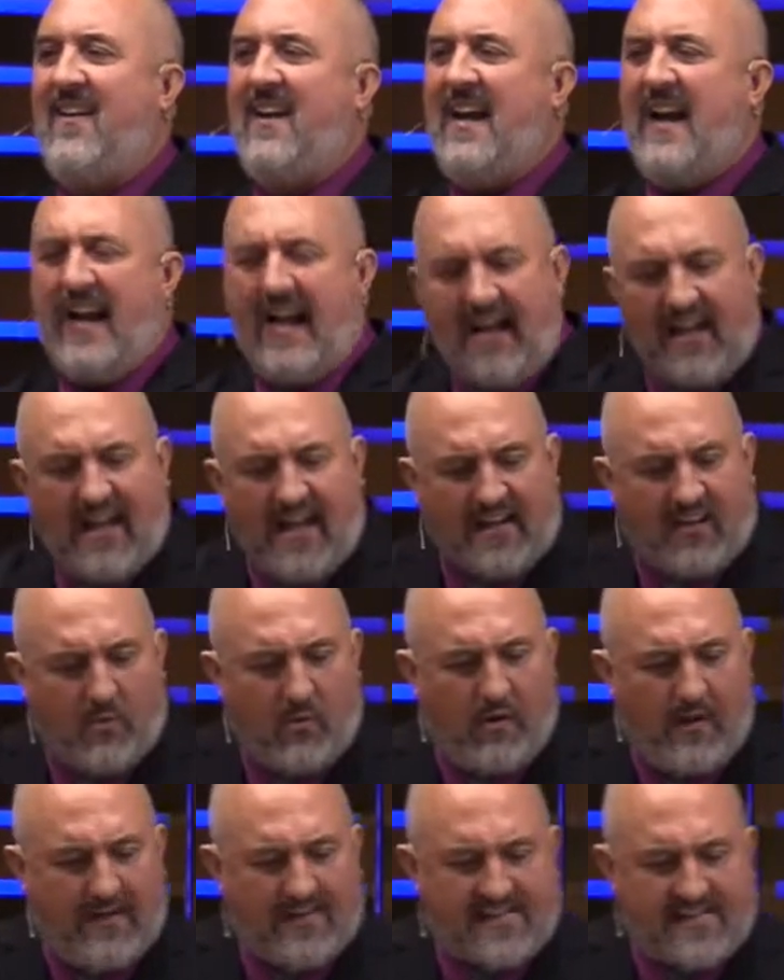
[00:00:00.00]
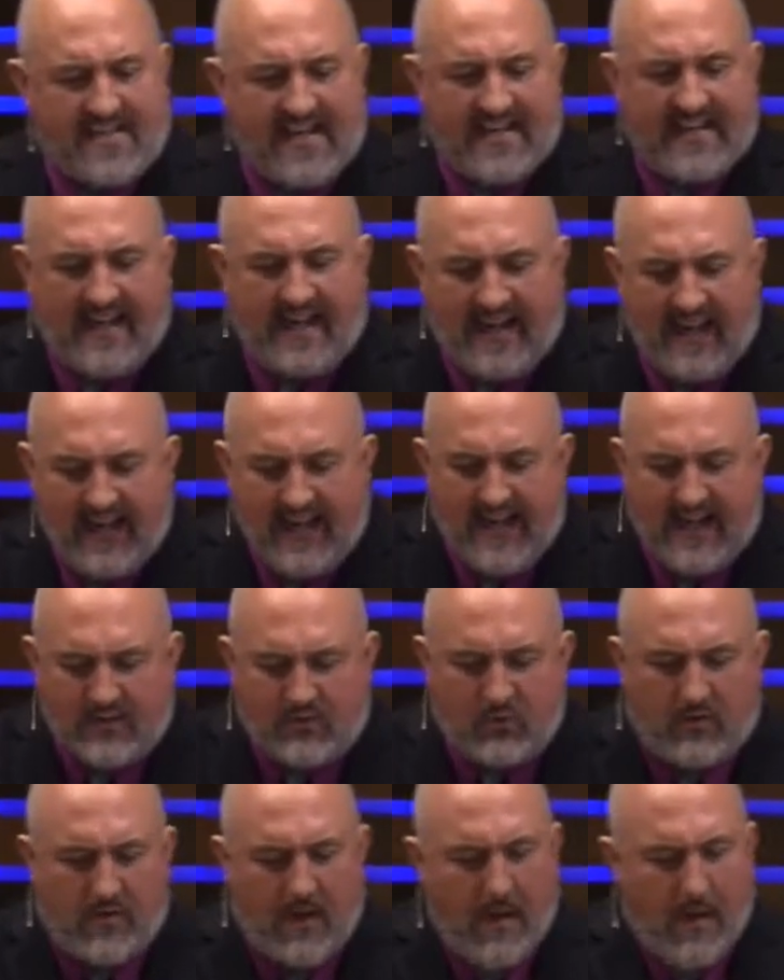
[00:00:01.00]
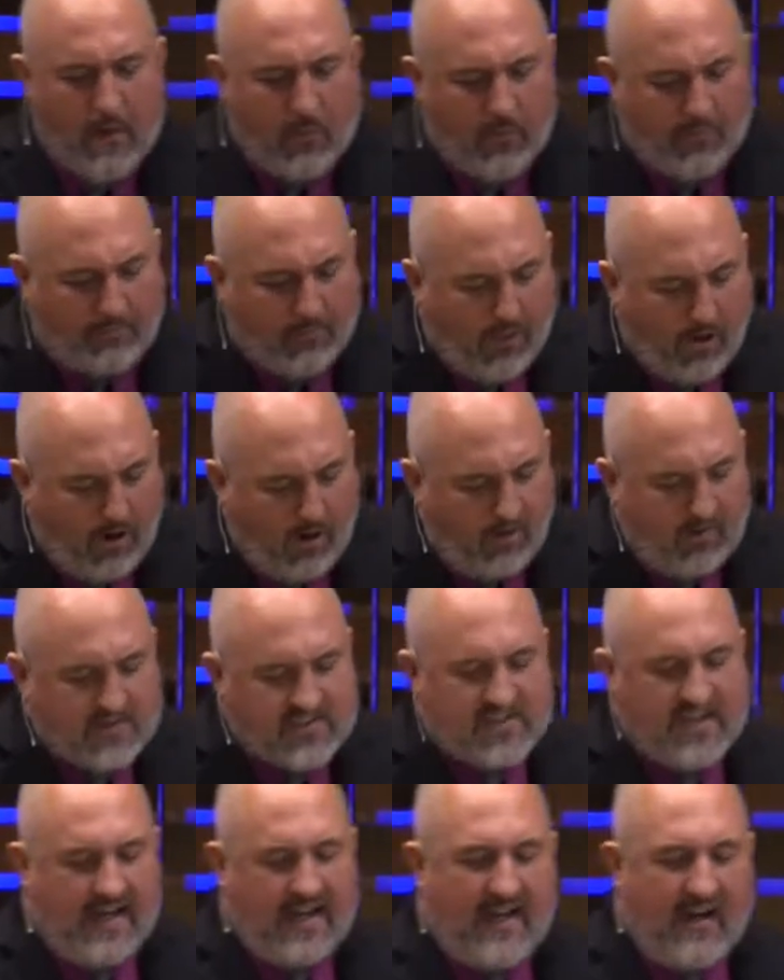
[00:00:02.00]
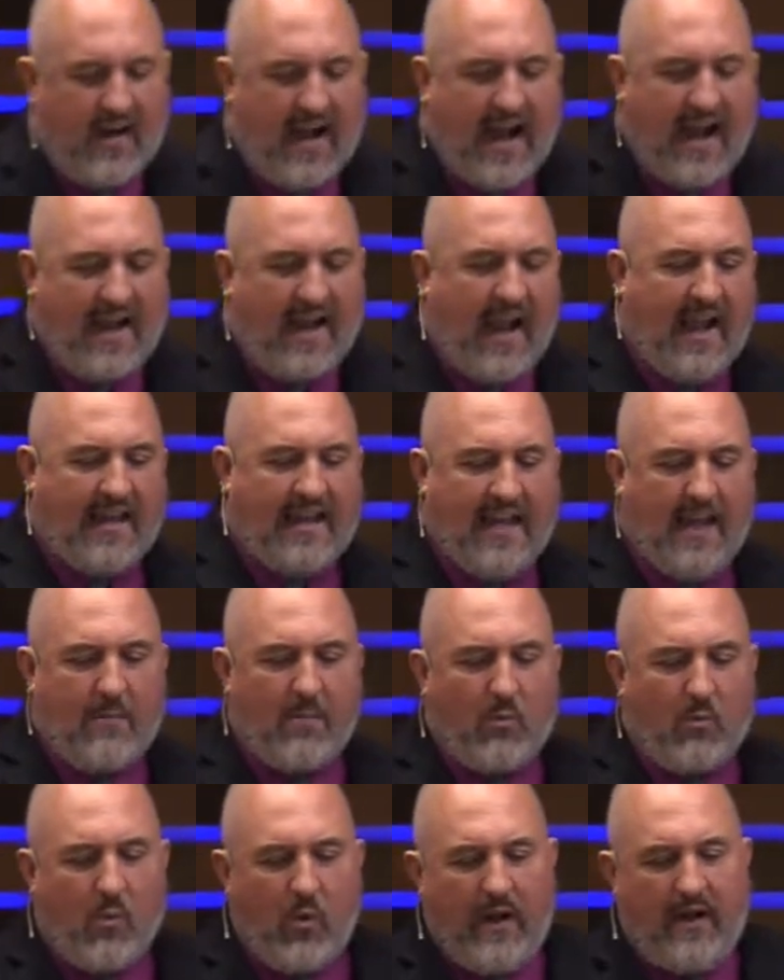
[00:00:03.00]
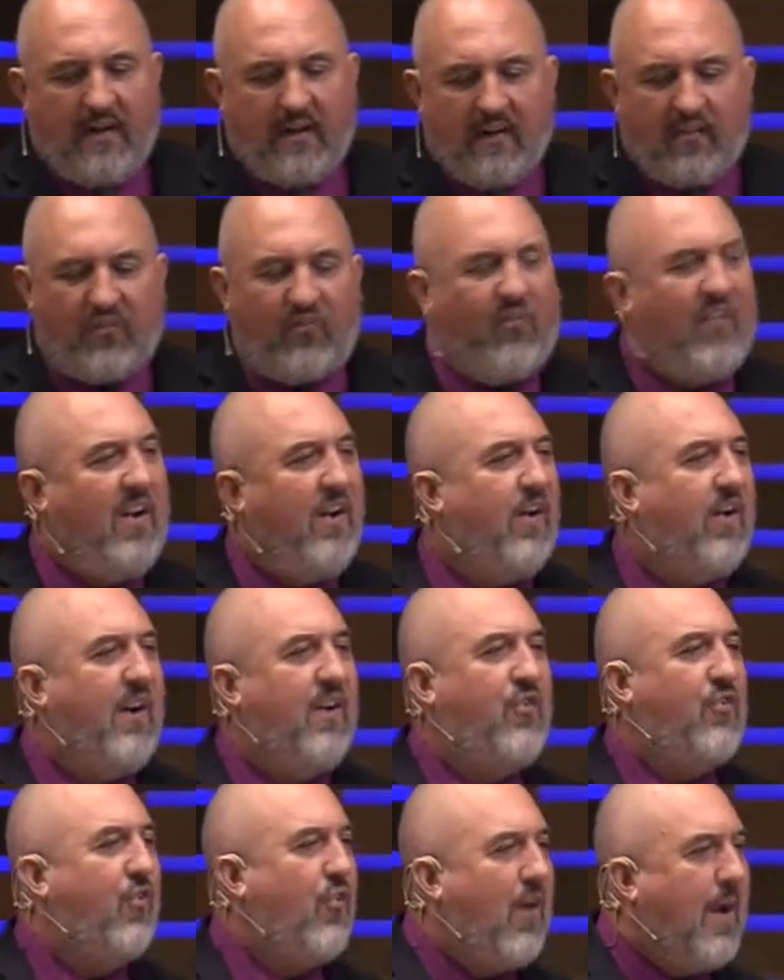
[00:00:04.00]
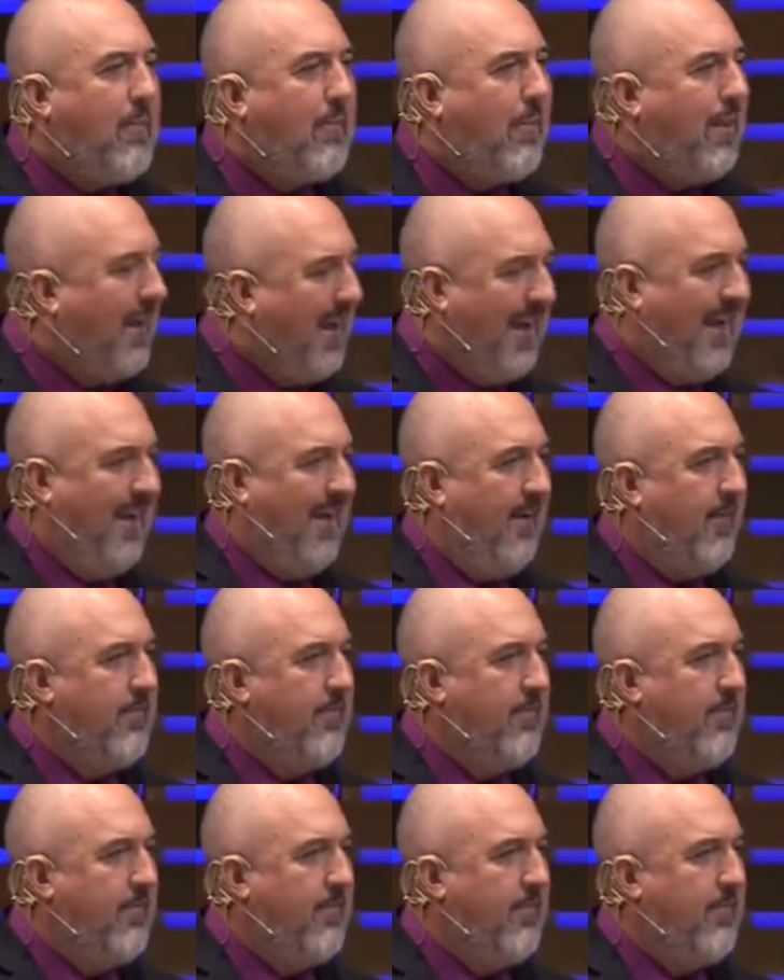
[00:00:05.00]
And I like the way he said that. And that's what, what Paul is saying here. I, I came in weakness, fear, and trembling.